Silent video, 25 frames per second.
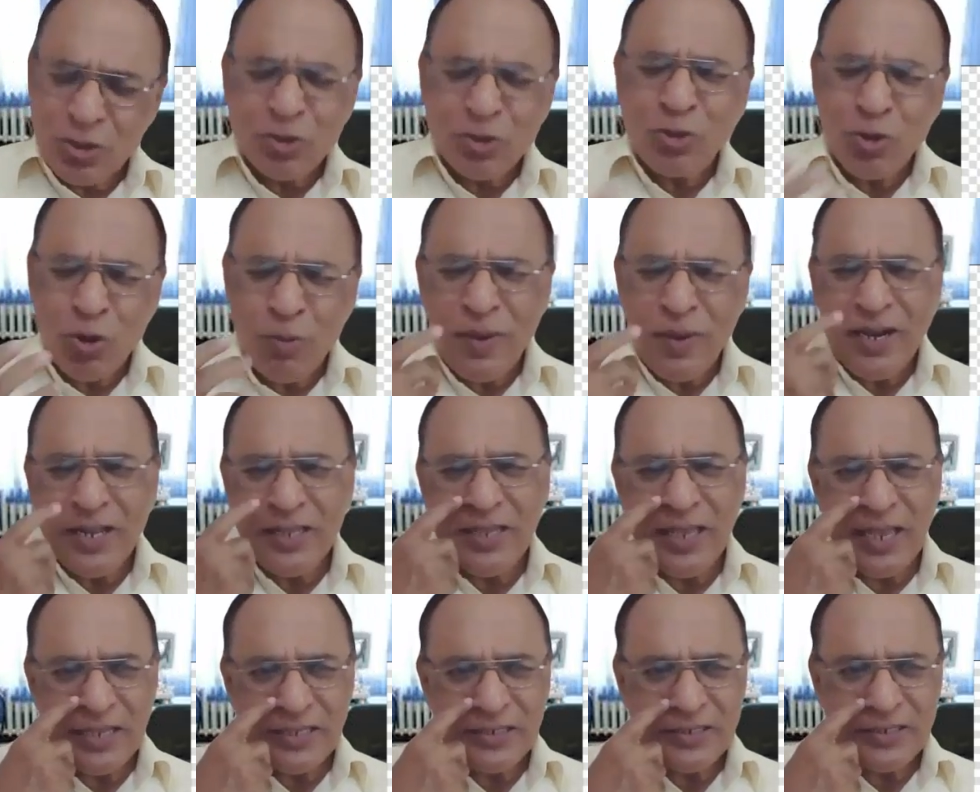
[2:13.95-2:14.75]
So many
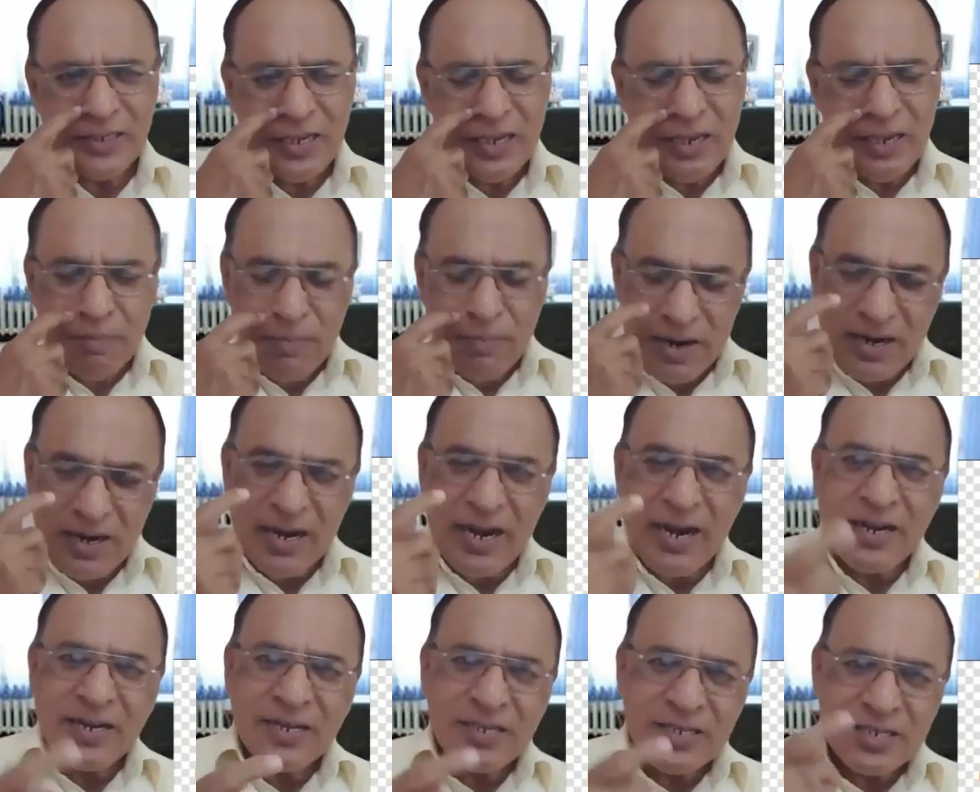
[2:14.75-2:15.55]
things. But
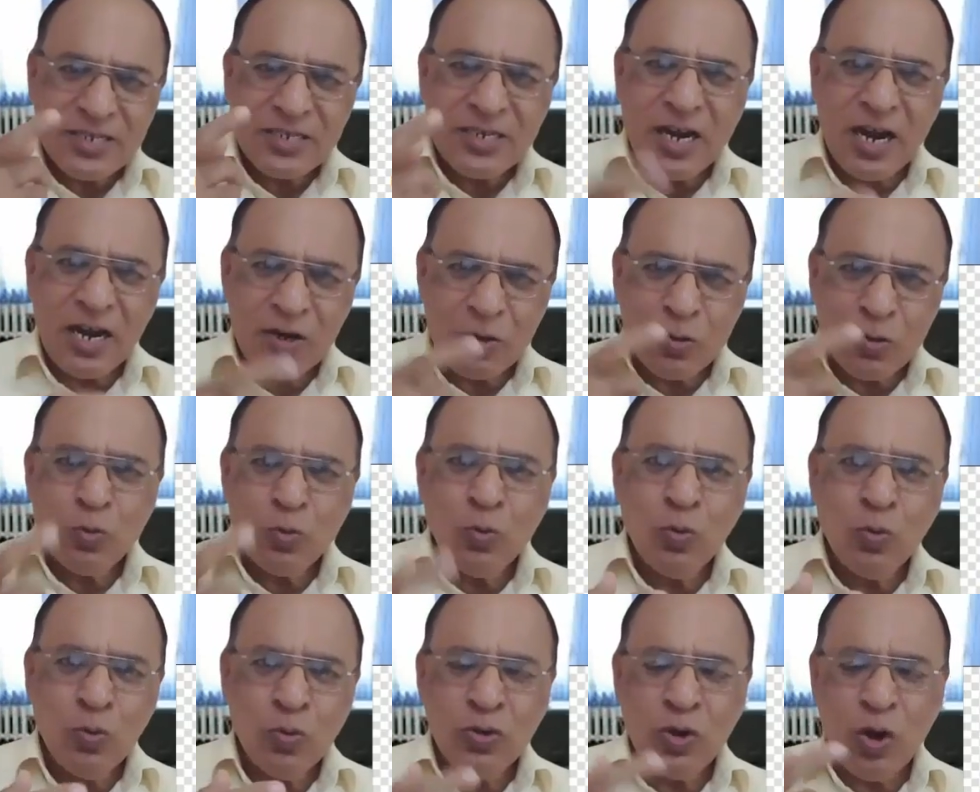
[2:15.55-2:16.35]
let us start
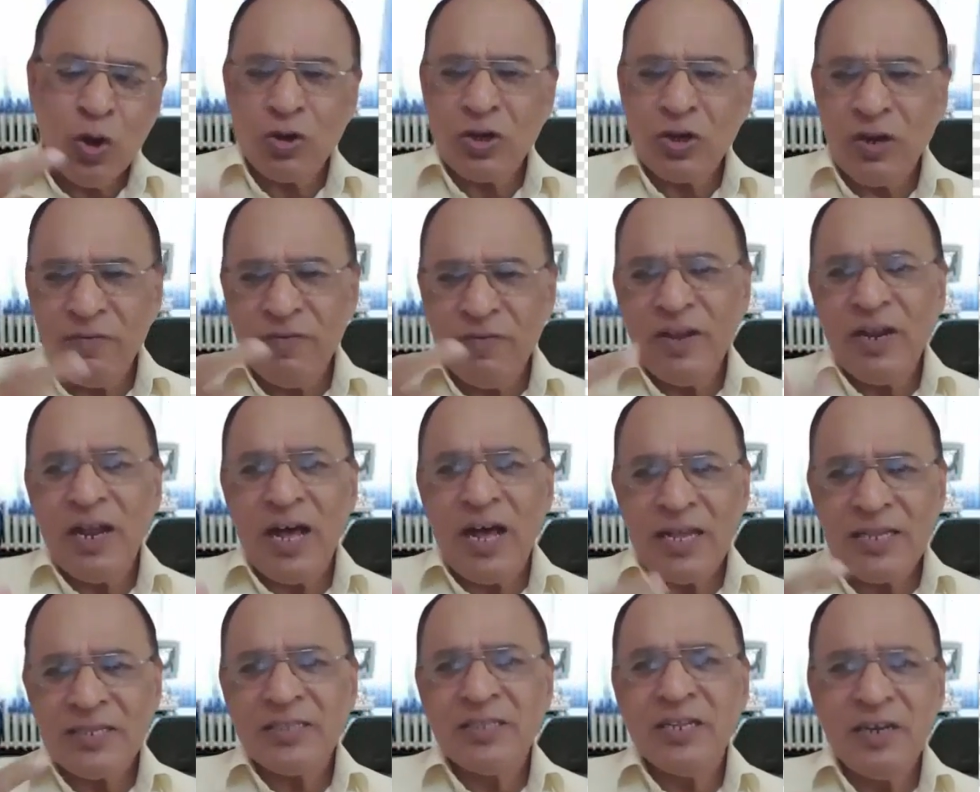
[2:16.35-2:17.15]
to, doctor will
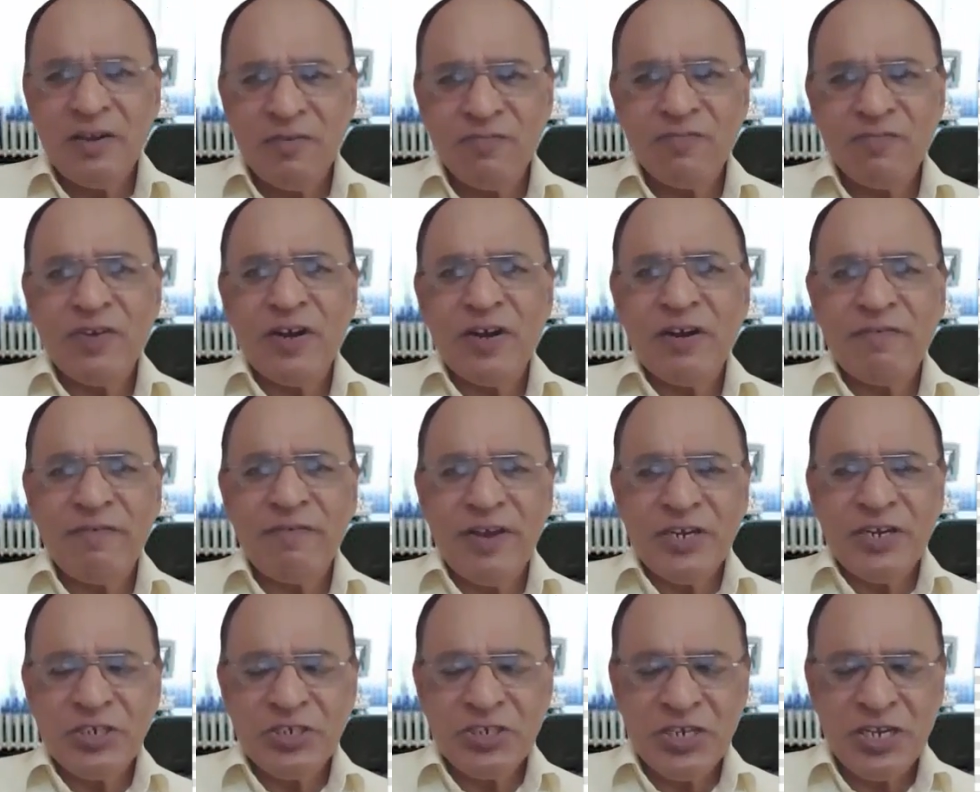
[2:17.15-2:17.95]
ask the different
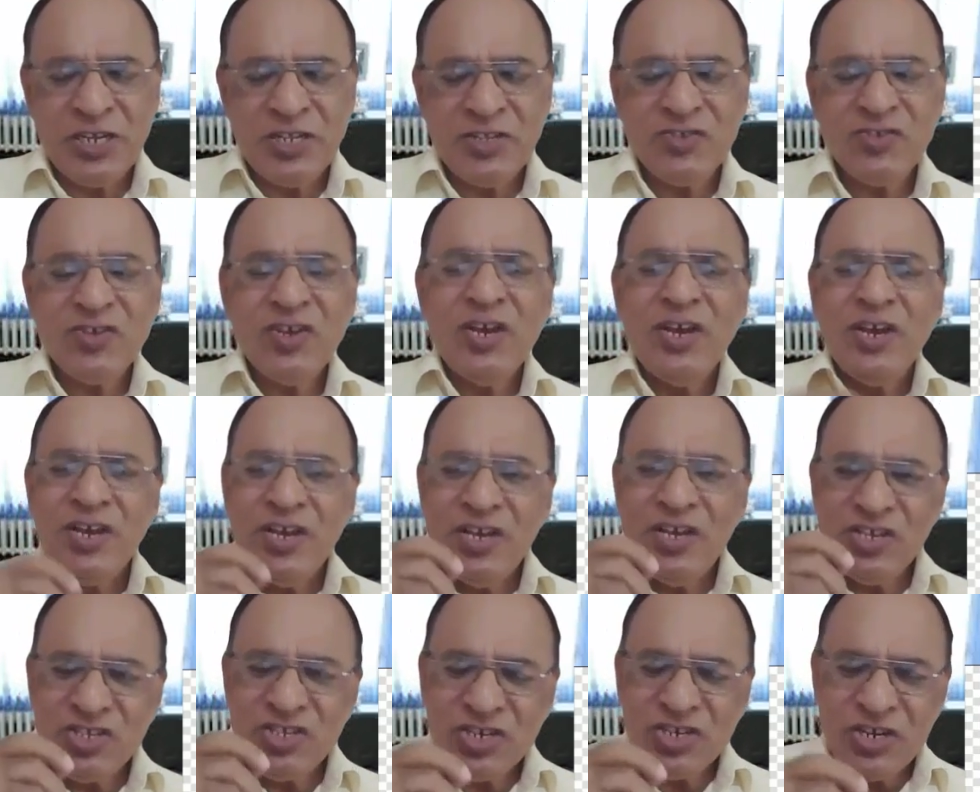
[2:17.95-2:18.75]
questions,
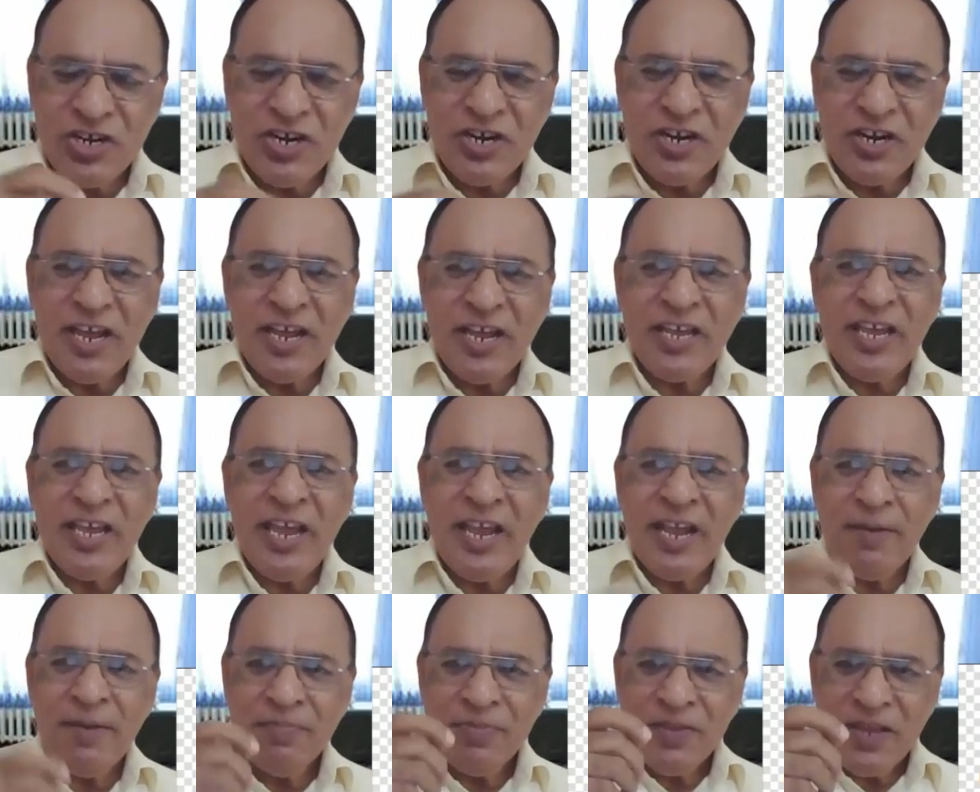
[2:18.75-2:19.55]
history
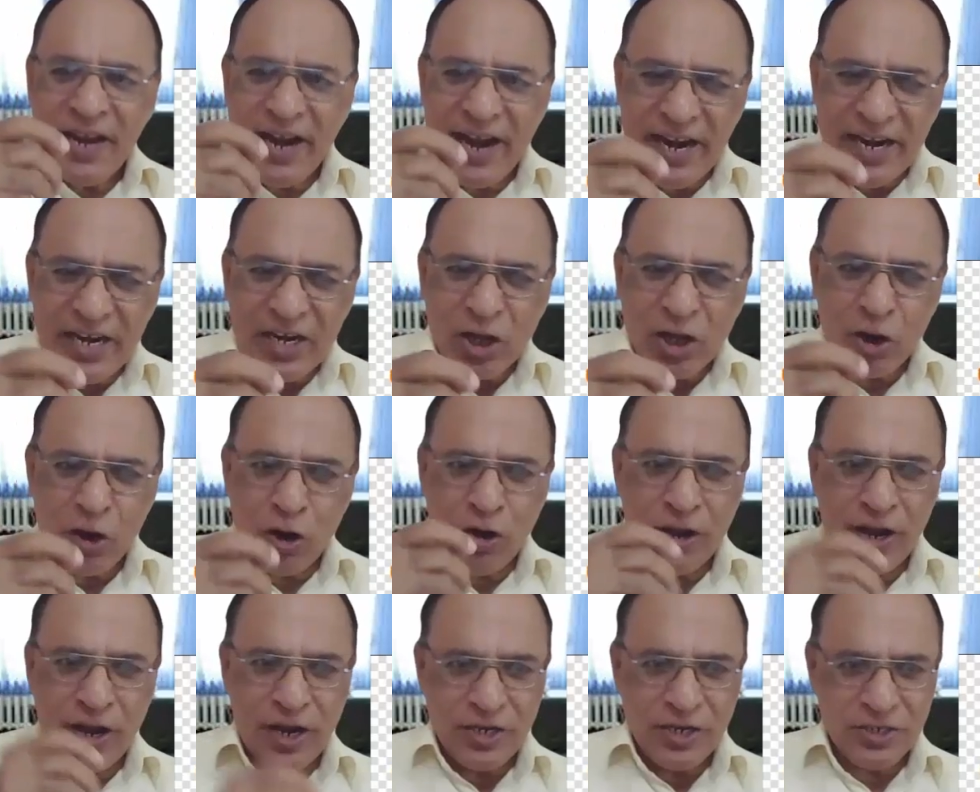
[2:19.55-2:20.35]
taking,
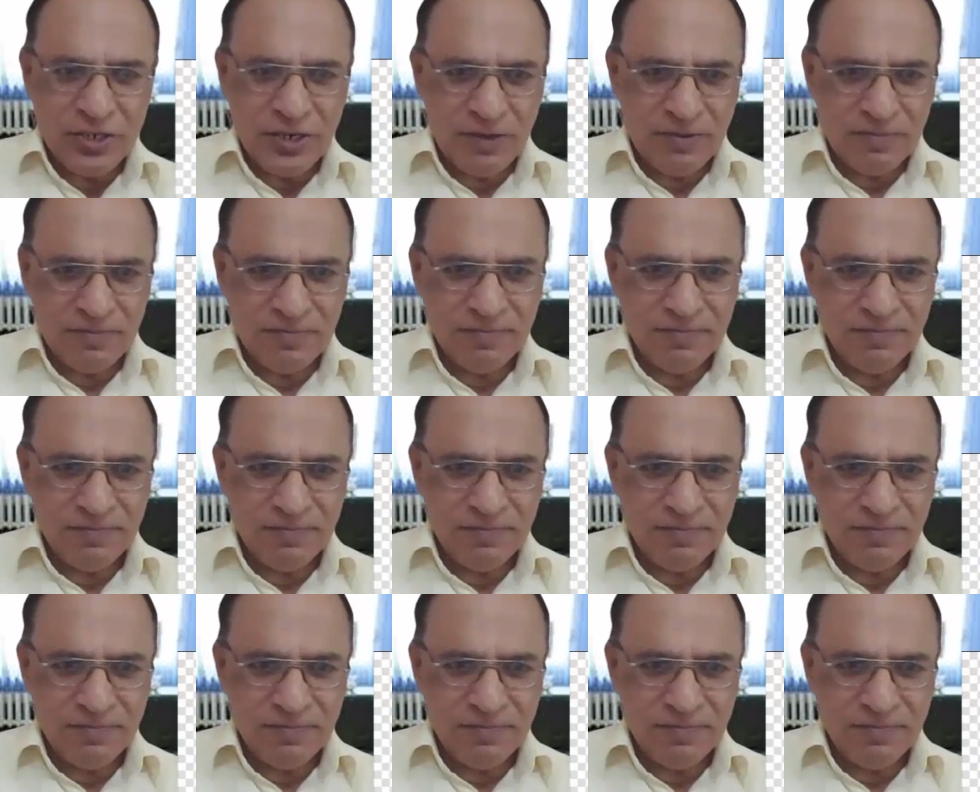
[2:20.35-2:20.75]
interrogation.